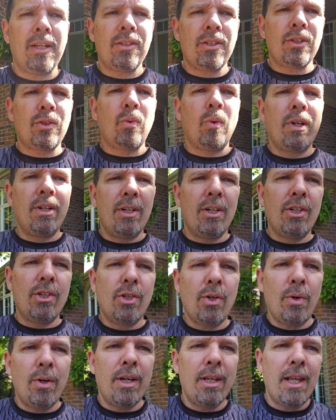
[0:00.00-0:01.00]
just wanted to
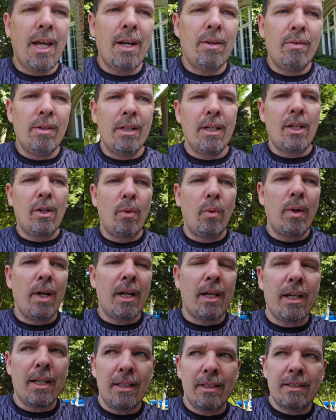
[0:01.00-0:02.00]
show you that really
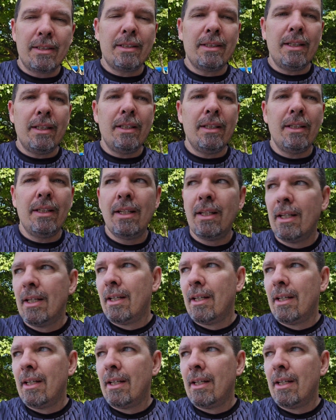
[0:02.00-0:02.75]
quick and see